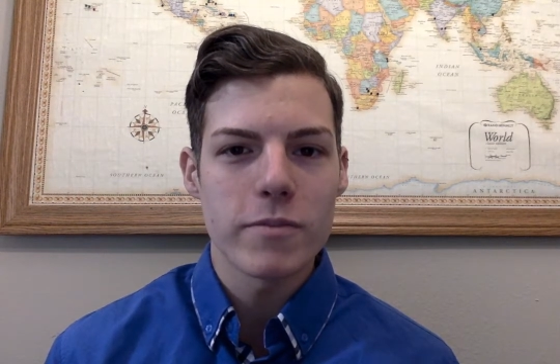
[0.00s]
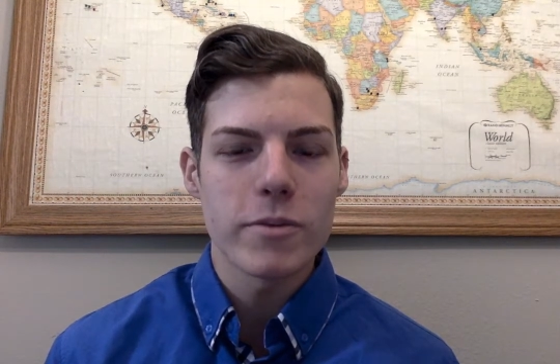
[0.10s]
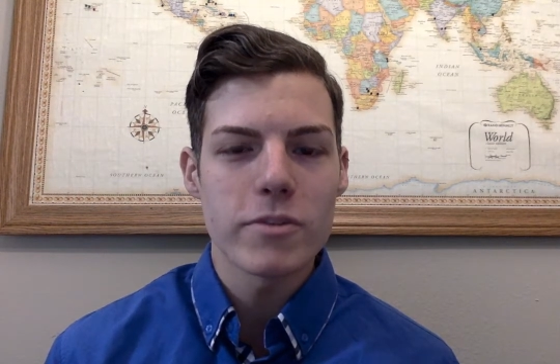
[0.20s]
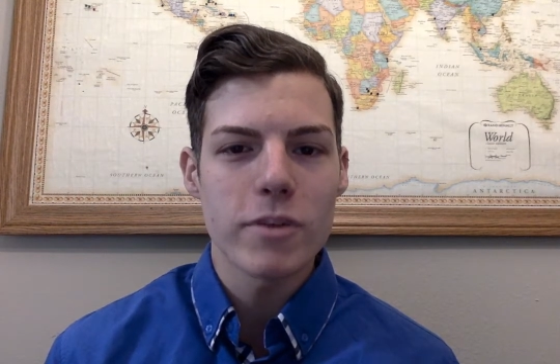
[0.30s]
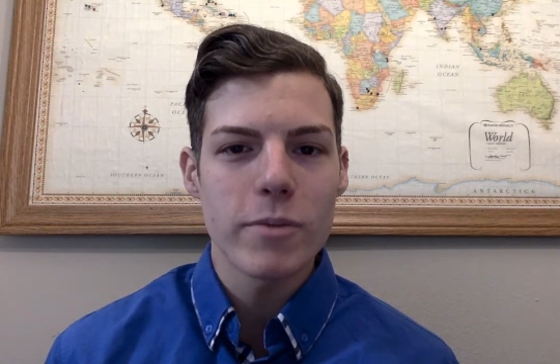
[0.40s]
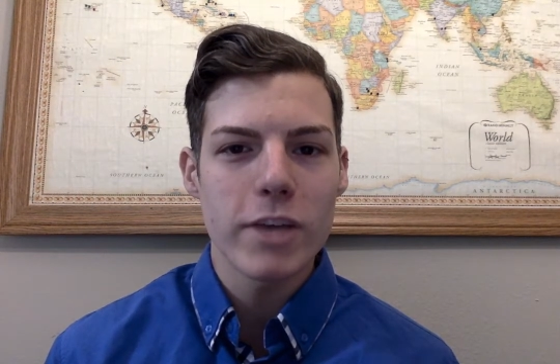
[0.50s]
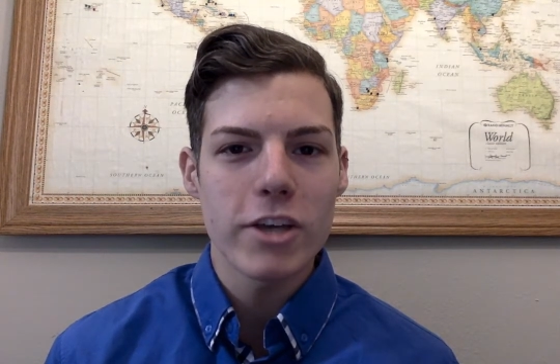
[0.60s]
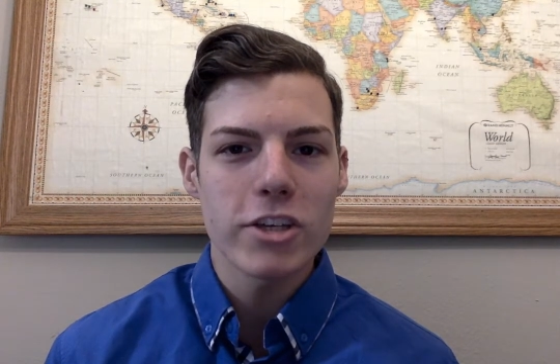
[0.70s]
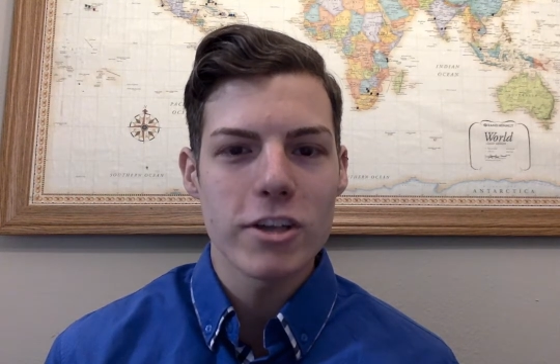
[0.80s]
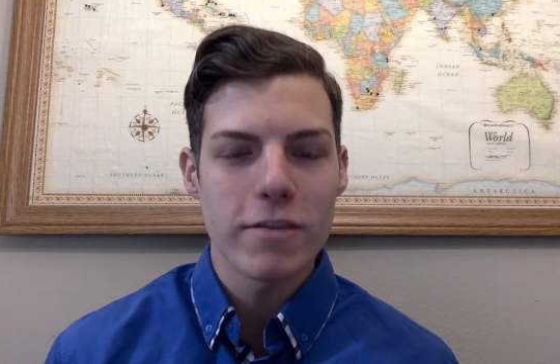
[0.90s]
from
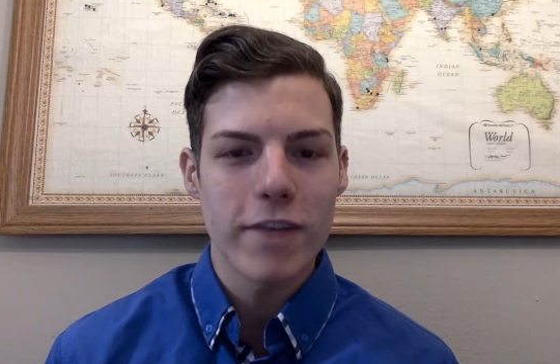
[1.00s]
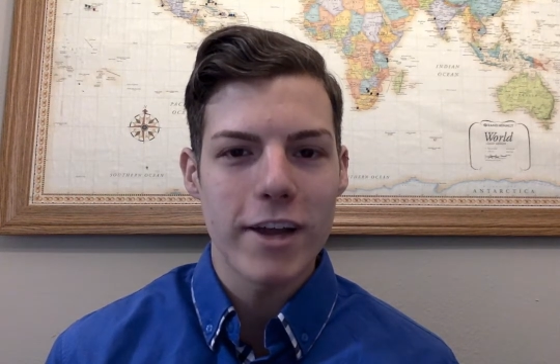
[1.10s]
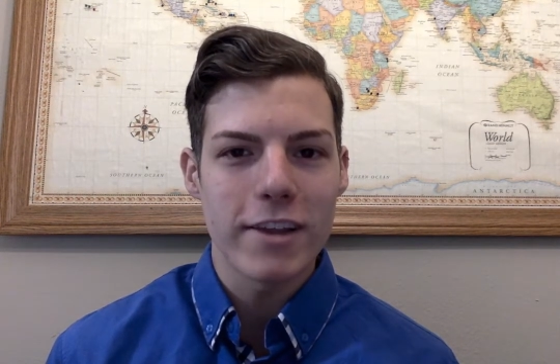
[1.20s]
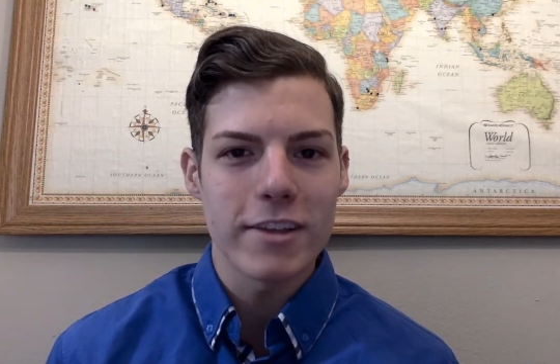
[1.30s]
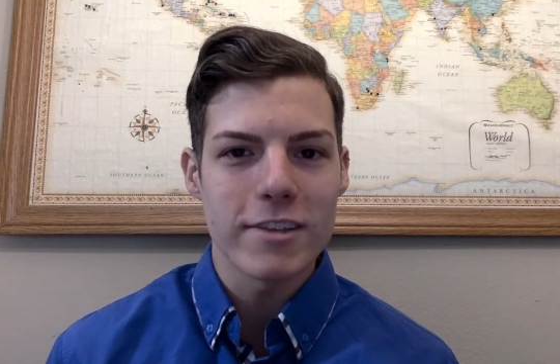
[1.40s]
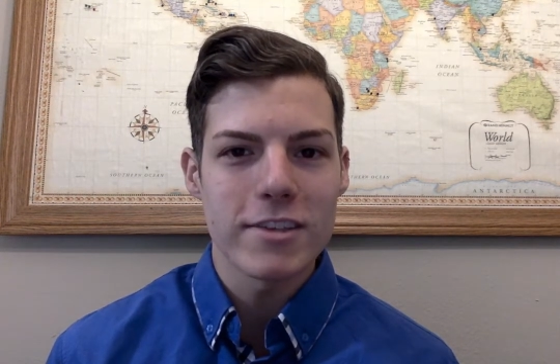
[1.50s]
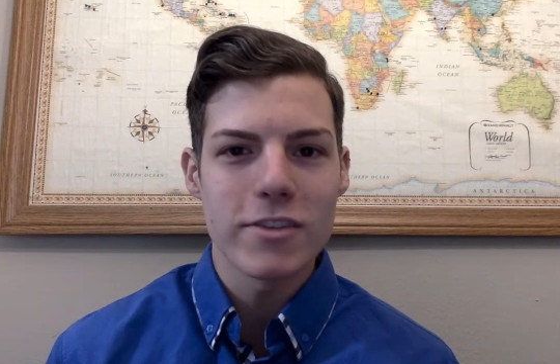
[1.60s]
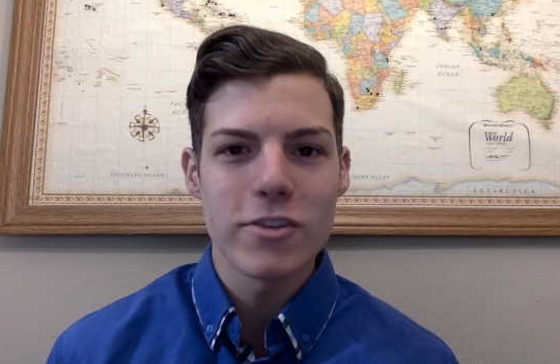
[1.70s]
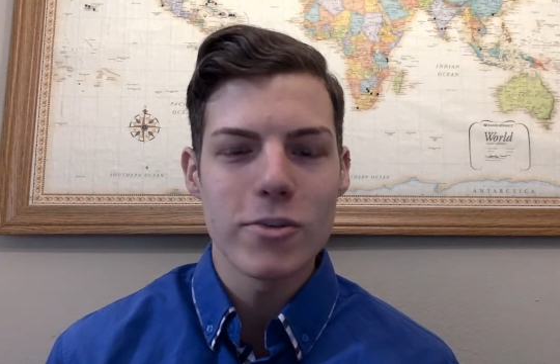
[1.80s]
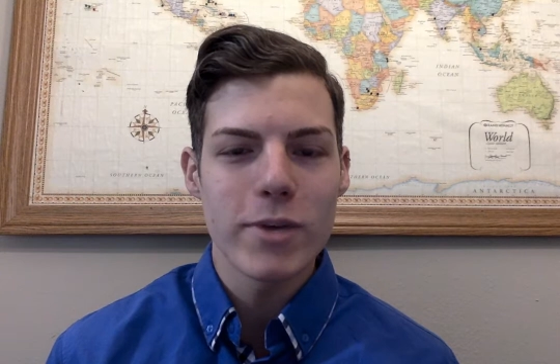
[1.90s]
discrimination and violence in
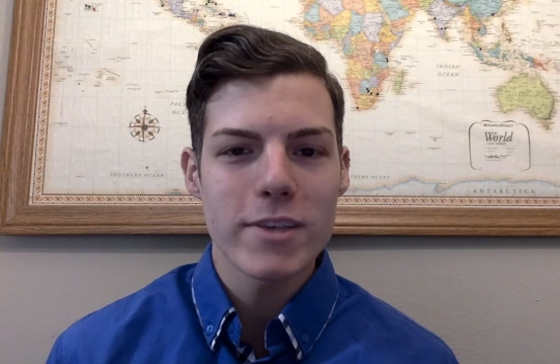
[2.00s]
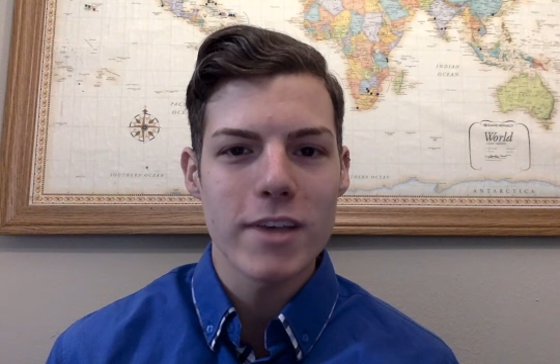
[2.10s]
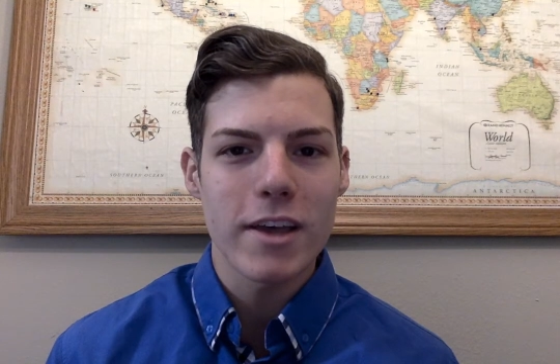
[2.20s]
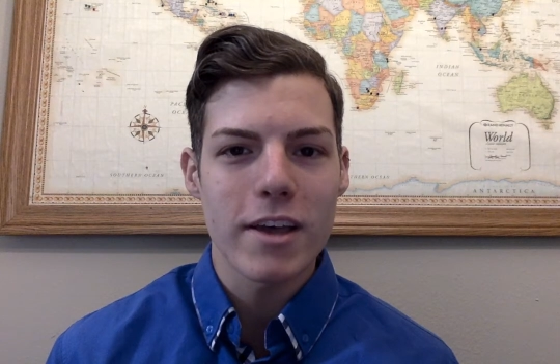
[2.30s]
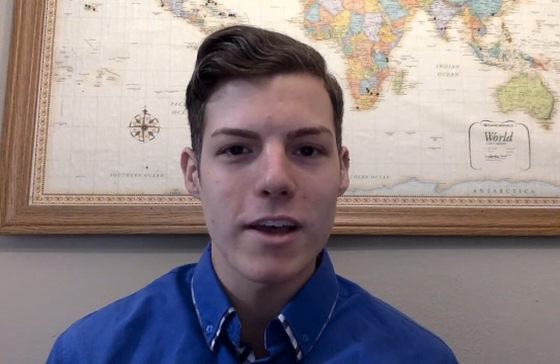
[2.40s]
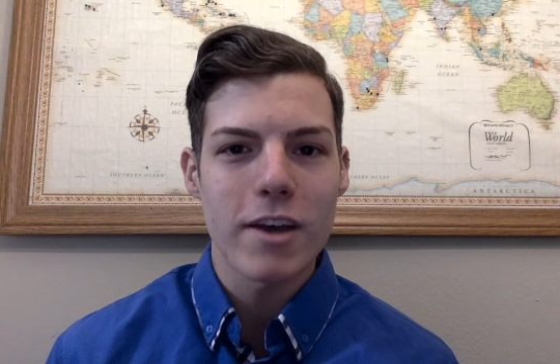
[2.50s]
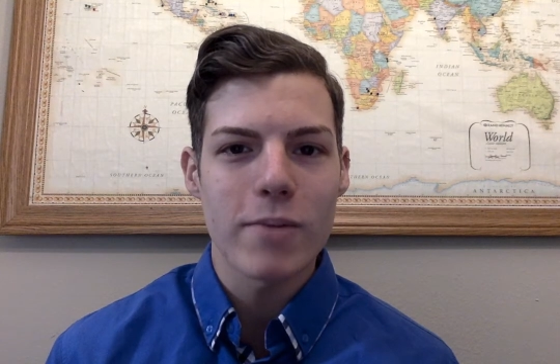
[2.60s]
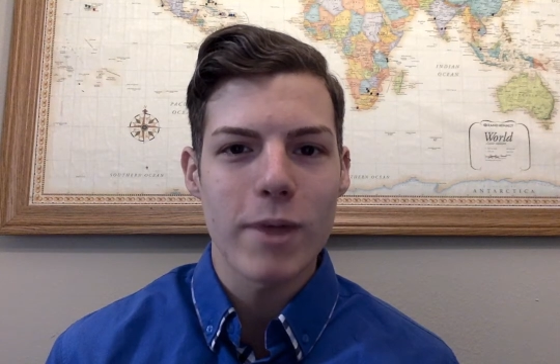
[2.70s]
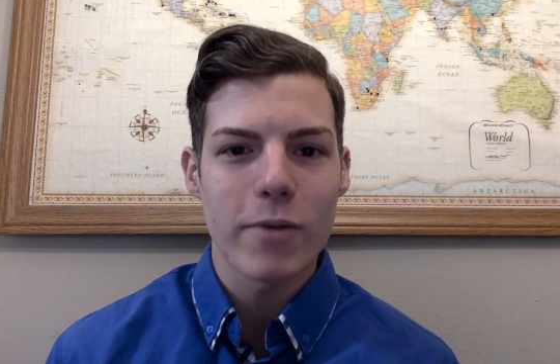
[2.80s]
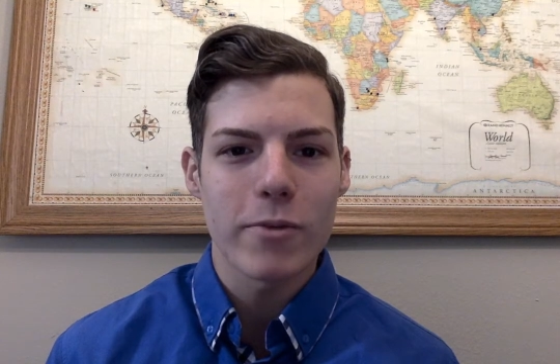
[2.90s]
the USA and
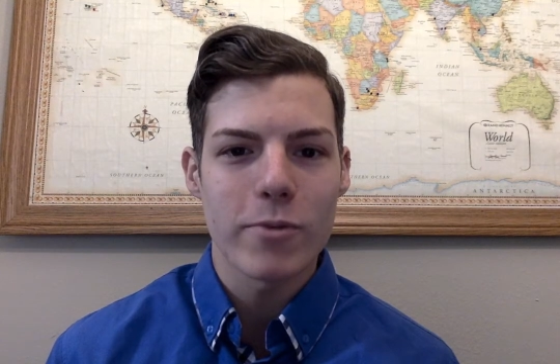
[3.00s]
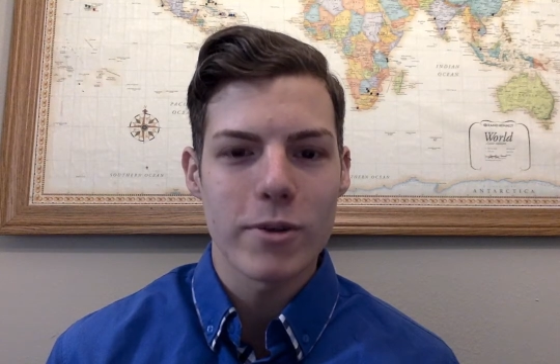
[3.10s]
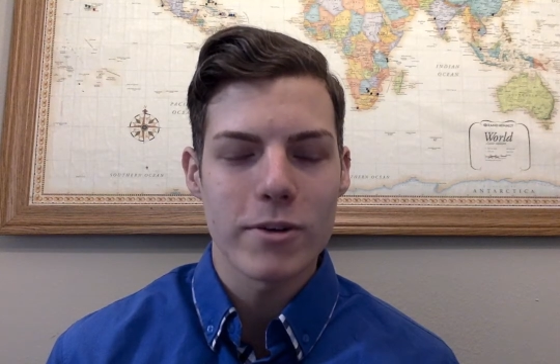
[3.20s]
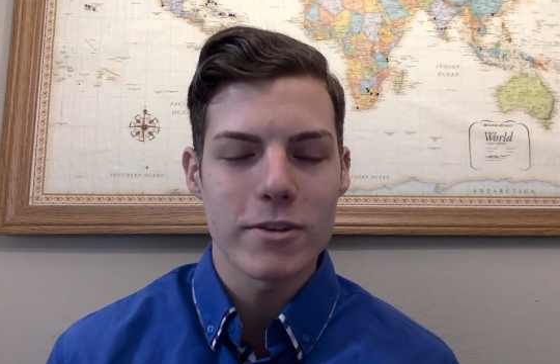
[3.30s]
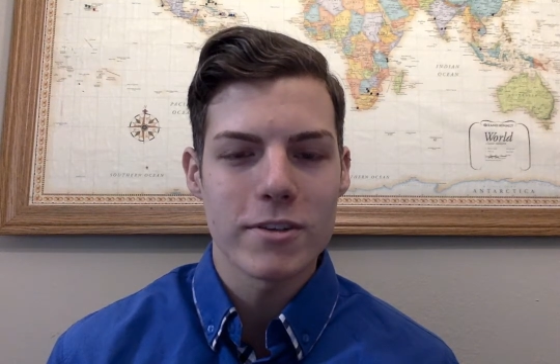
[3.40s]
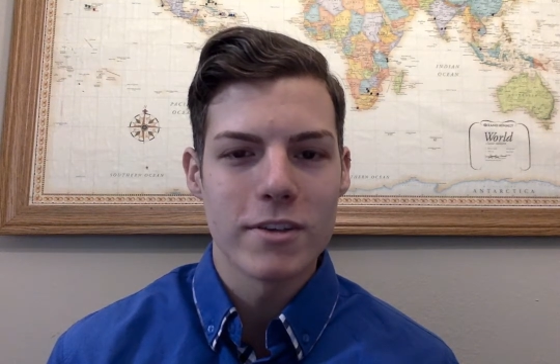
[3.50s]
around the world.